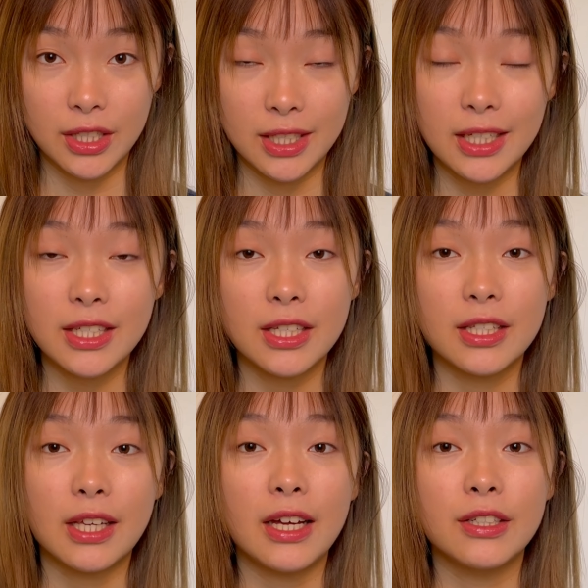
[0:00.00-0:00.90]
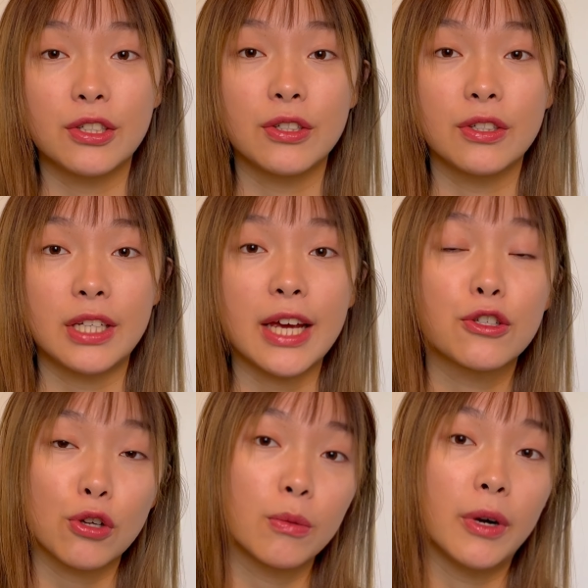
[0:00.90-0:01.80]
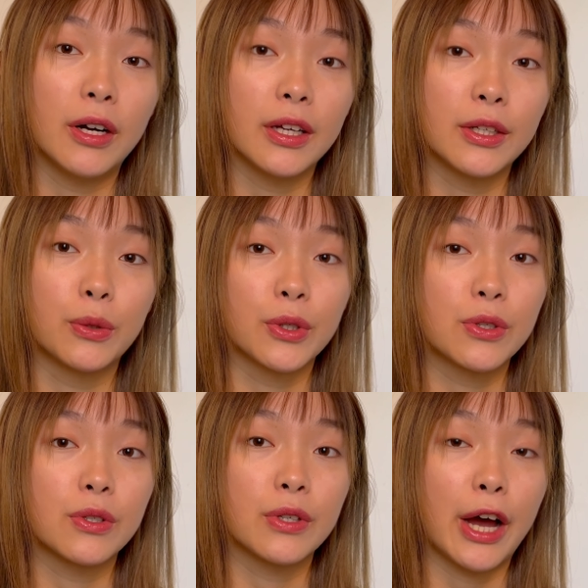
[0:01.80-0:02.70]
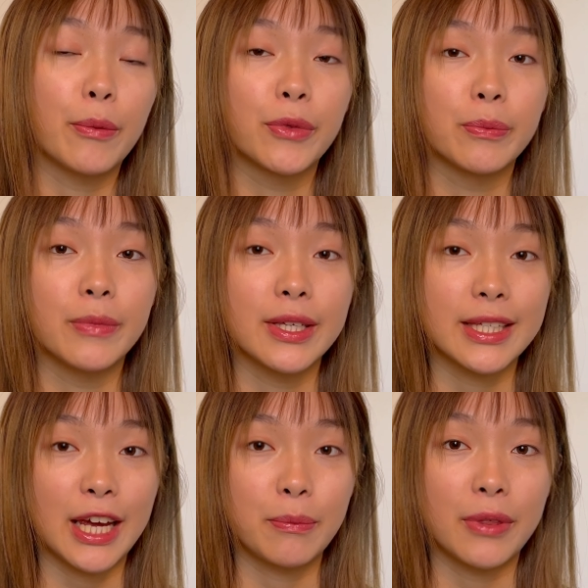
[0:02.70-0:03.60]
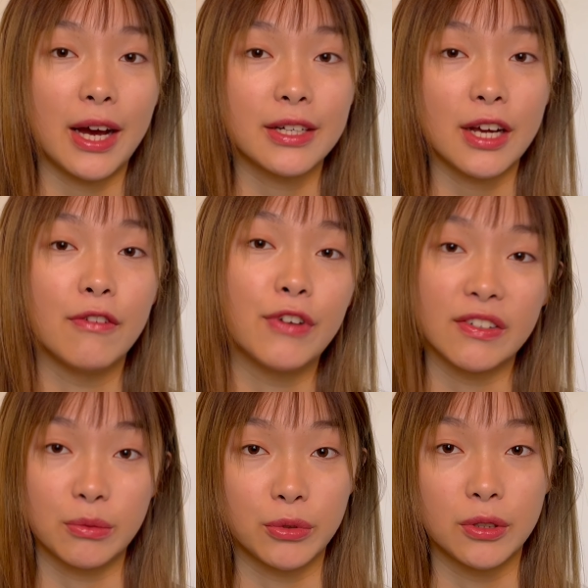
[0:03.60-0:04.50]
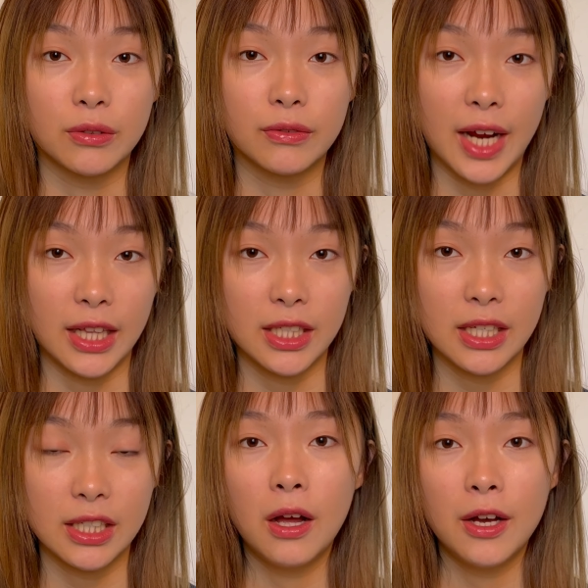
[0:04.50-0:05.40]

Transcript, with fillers: Citizens tend to take soma in order to help them escape that unfavorable reality.